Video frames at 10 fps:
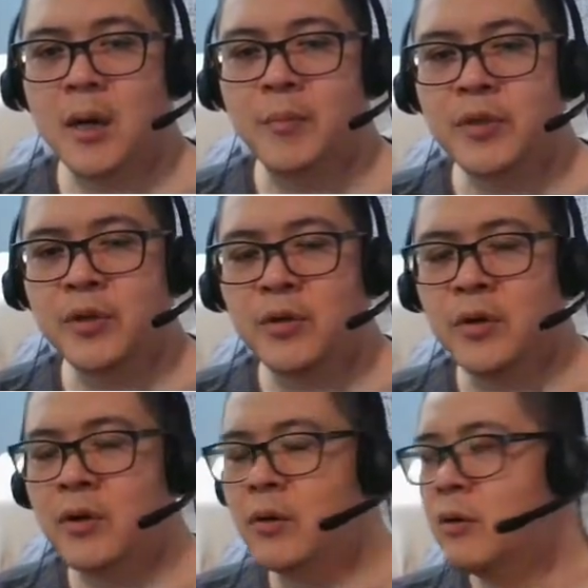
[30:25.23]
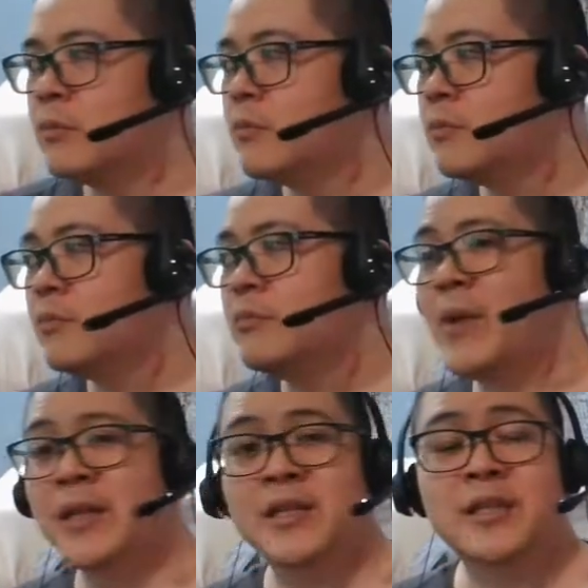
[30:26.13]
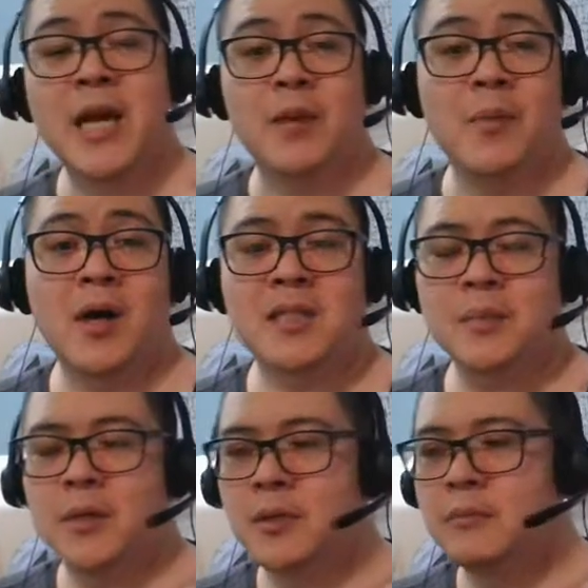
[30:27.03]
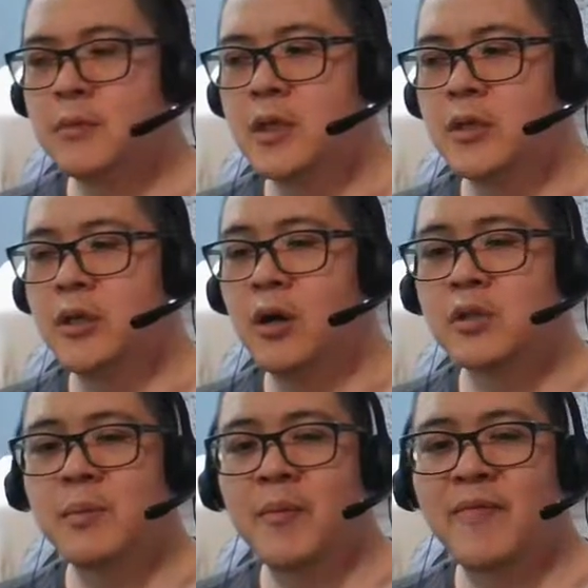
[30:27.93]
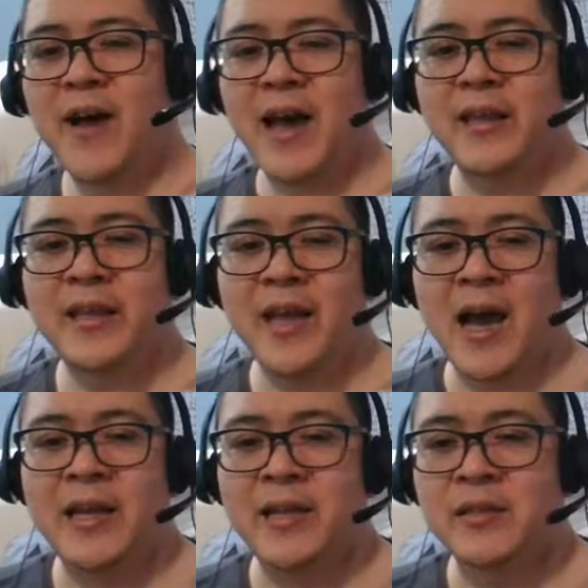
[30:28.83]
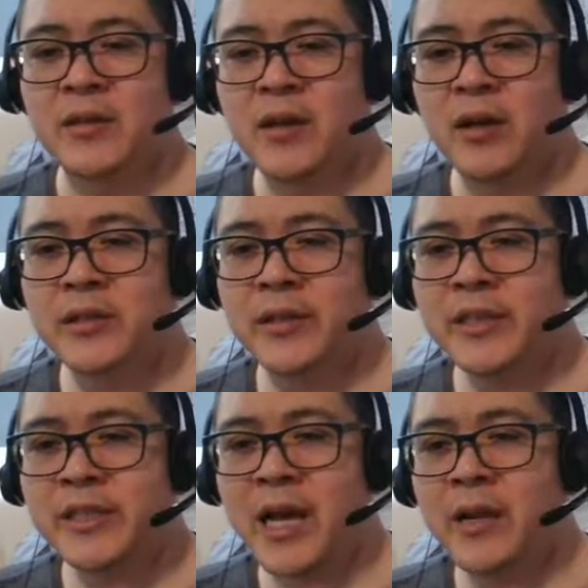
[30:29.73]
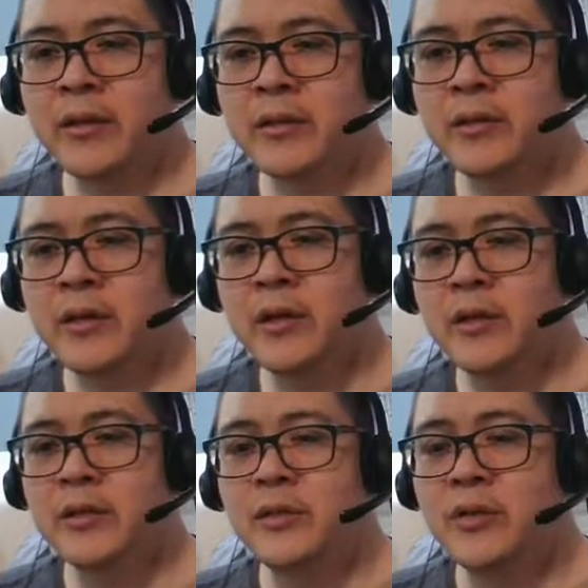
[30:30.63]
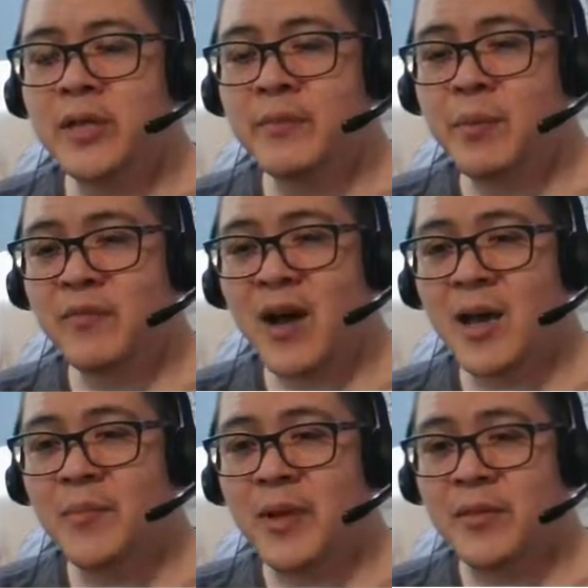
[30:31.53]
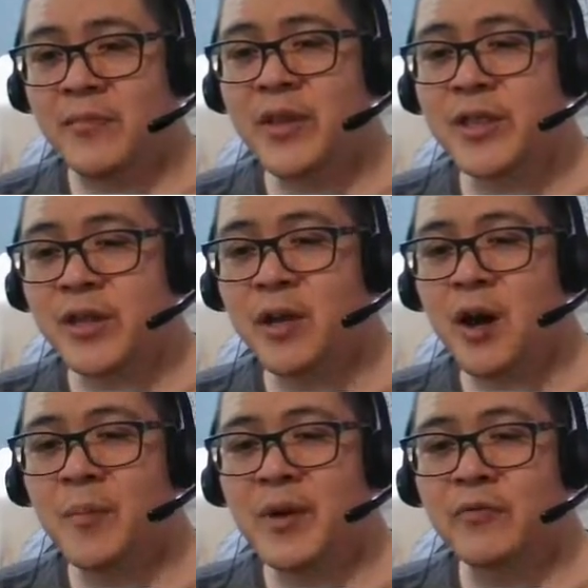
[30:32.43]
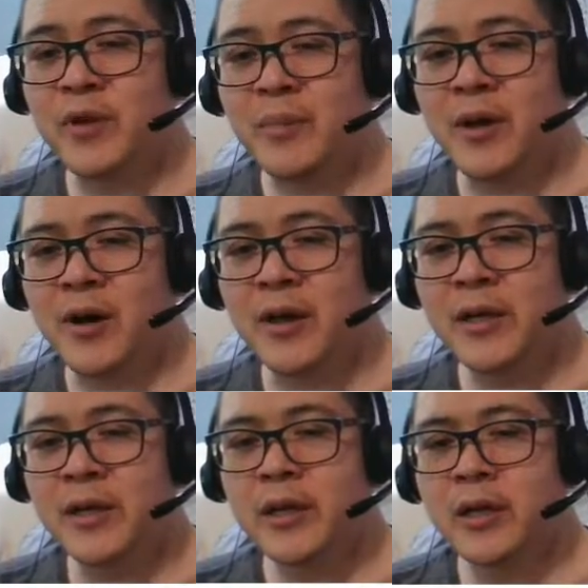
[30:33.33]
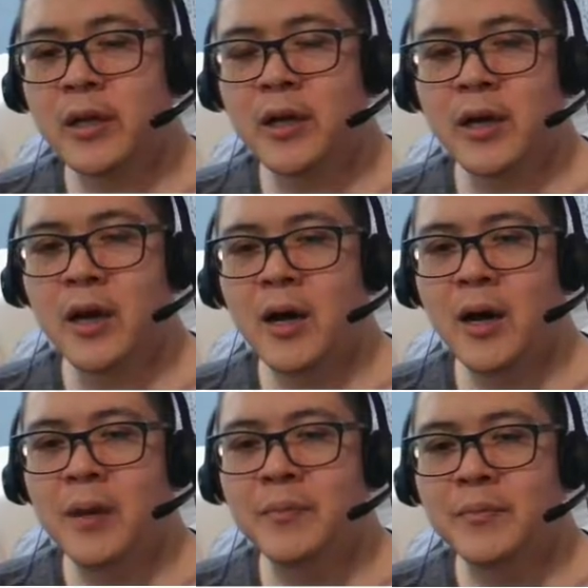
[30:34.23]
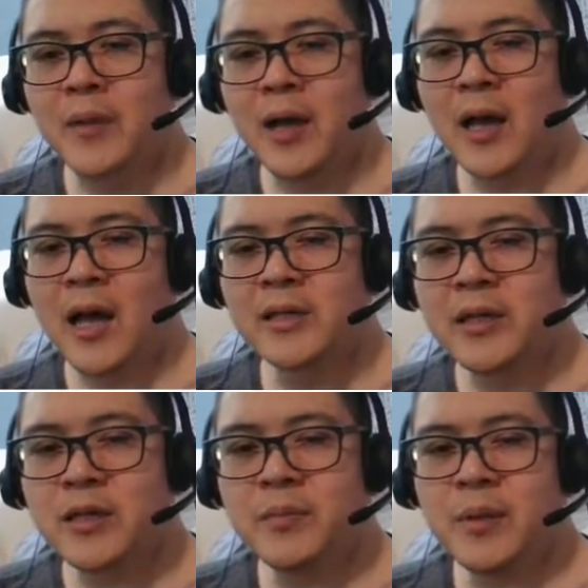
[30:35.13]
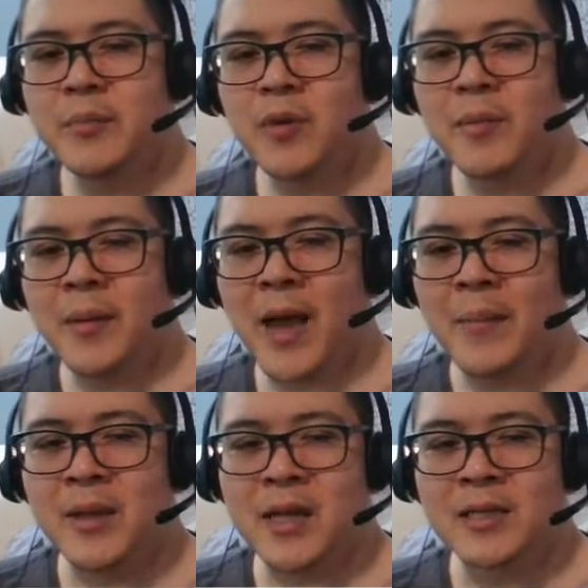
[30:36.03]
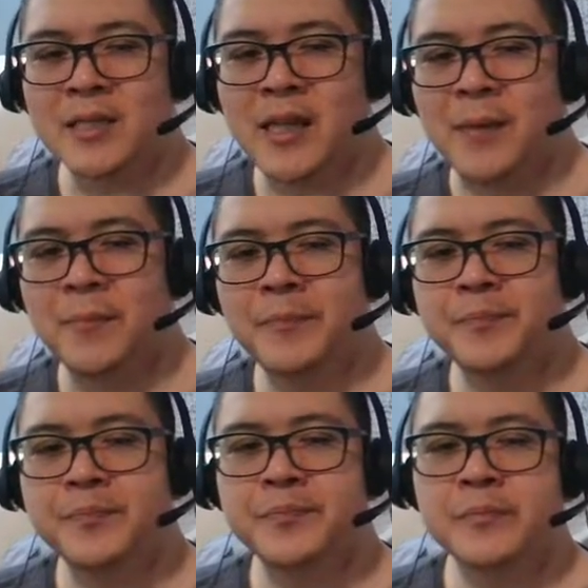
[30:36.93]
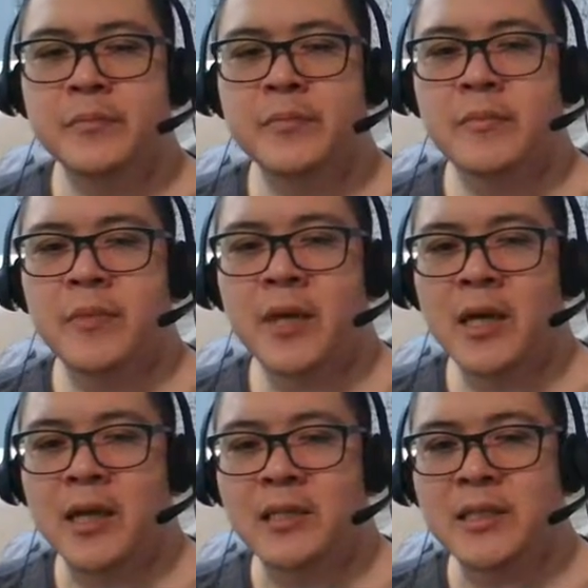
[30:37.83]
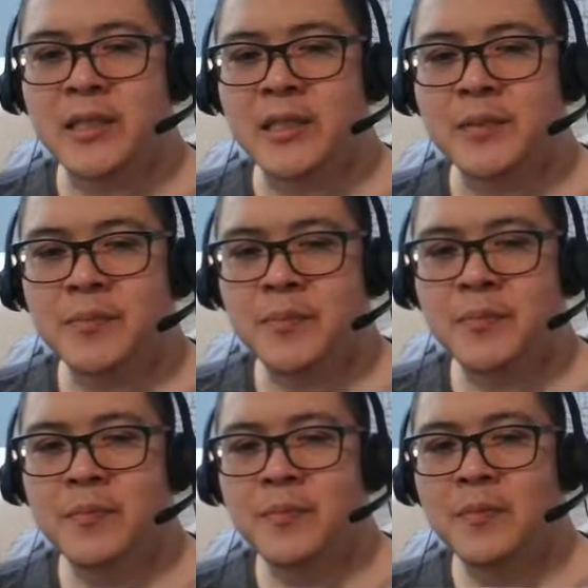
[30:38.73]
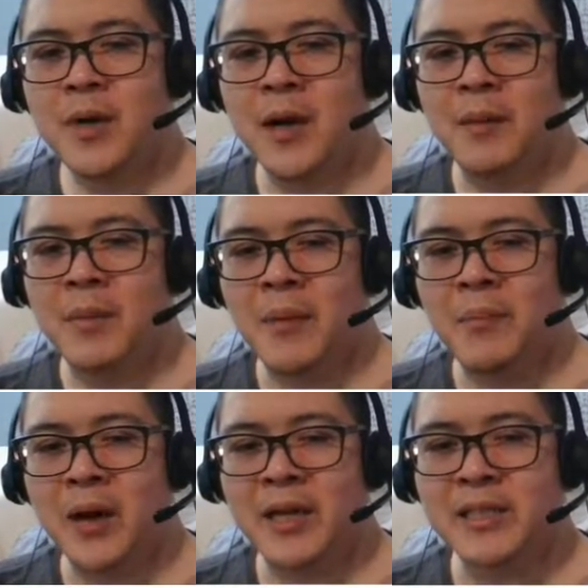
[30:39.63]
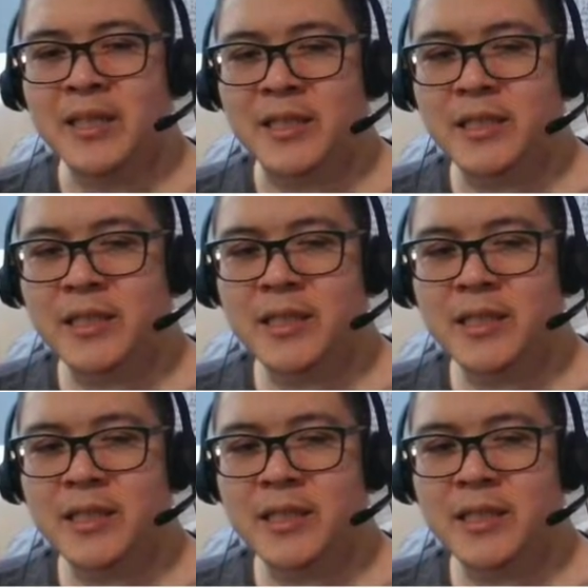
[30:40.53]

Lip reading: You make this channel possible. You also provide the ideas of the content of this channel. You even provided me with the copy of Grim Dawn. I'll tell you a bit more about Apilux then, because he's my buddy since